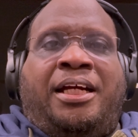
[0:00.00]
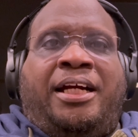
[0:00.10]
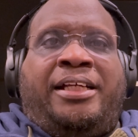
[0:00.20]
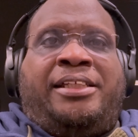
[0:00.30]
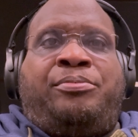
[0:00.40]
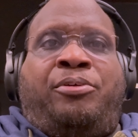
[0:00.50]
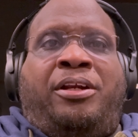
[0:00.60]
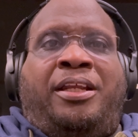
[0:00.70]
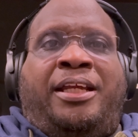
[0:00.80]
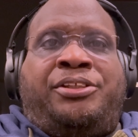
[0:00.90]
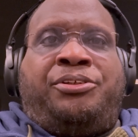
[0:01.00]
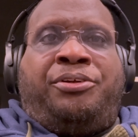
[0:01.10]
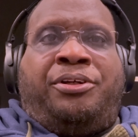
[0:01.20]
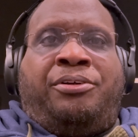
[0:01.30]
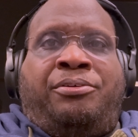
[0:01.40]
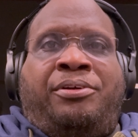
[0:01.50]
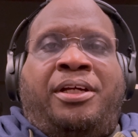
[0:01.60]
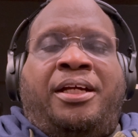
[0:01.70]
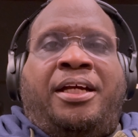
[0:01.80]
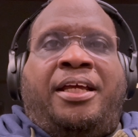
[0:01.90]
I just want to let you know
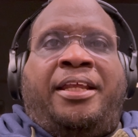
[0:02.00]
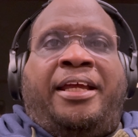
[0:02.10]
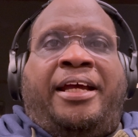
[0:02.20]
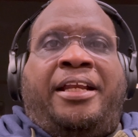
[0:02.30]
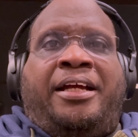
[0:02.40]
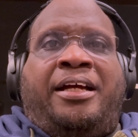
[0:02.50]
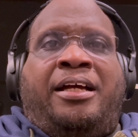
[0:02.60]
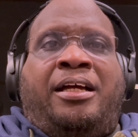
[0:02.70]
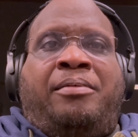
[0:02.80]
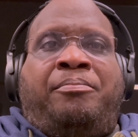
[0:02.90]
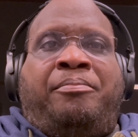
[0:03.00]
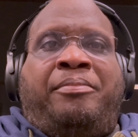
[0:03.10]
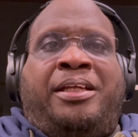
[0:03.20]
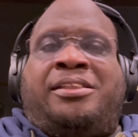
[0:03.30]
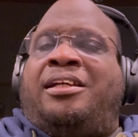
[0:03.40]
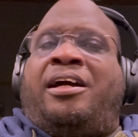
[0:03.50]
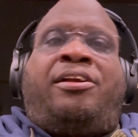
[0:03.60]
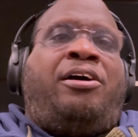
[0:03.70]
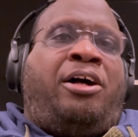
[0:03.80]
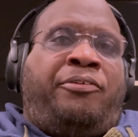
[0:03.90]
that um, it's not
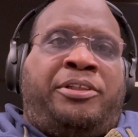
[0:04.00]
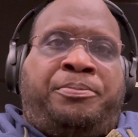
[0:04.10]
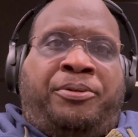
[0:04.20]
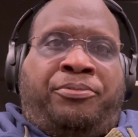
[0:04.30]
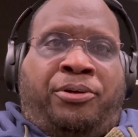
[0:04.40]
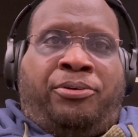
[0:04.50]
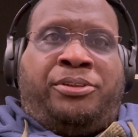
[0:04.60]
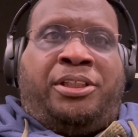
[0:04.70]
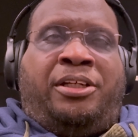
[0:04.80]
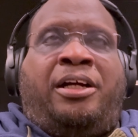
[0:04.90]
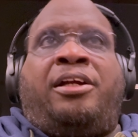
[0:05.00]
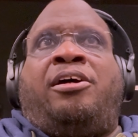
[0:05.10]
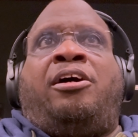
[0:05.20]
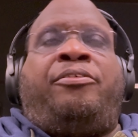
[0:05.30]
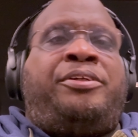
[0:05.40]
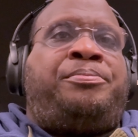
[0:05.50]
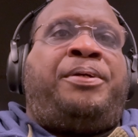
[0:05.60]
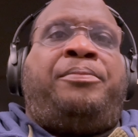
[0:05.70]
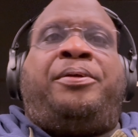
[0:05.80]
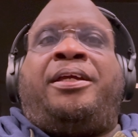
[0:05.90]
going to always be rosy. You're not going to always
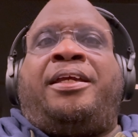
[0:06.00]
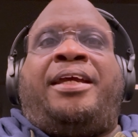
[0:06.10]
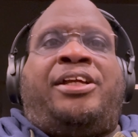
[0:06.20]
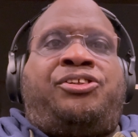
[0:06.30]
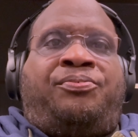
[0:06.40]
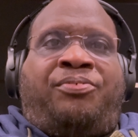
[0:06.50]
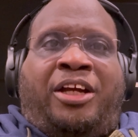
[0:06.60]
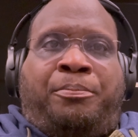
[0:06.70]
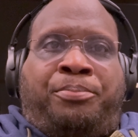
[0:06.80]
be able to catch your flight